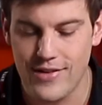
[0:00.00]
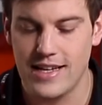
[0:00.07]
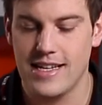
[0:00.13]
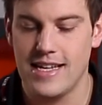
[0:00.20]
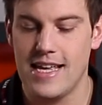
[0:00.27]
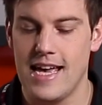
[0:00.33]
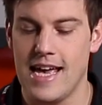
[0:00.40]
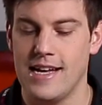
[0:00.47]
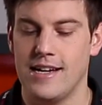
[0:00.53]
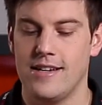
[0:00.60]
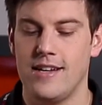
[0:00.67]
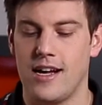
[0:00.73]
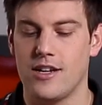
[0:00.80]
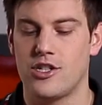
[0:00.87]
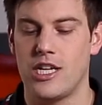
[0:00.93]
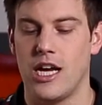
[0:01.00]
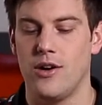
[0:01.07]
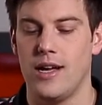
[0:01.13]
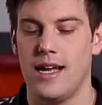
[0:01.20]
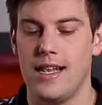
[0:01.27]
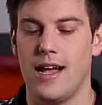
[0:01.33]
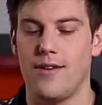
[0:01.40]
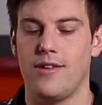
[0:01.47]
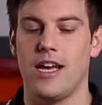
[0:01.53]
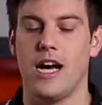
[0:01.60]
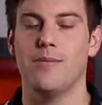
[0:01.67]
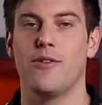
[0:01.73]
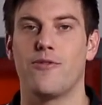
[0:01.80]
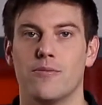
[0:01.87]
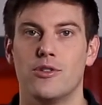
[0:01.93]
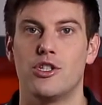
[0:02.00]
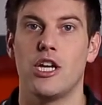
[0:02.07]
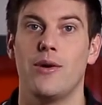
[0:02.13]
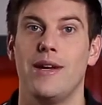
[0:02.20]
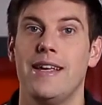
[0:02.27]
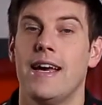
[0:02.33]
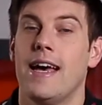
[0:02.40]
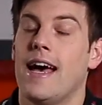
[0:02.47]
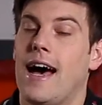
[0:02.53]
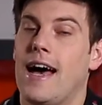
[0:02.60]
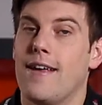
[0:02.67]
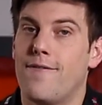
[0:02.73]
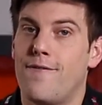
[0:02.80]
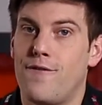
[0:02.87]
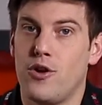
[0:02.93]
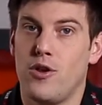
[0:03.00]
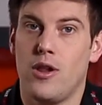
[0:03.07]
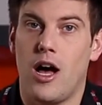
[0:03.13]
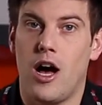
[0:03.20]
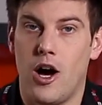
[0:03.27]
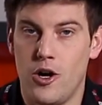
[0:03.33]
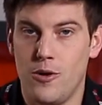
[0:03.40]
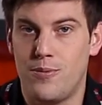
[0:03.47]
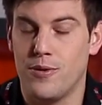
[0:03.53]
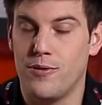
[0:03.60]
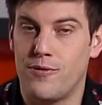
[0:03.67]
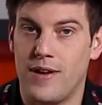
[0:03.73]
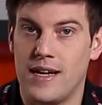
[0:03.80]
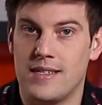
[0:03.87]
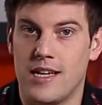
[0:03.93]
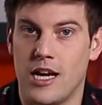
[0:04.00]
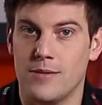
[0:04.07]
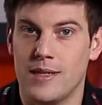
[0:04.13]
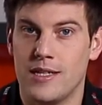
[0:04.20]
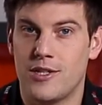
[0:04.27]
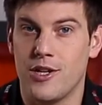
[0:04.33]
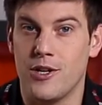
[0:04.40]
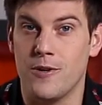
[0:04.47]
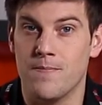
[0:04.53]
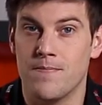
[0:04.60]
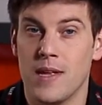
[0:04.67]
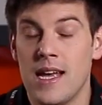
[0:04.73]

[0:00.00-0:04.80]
it in a nutshell, a lovely helmet from Shoei, a full open face helmet too.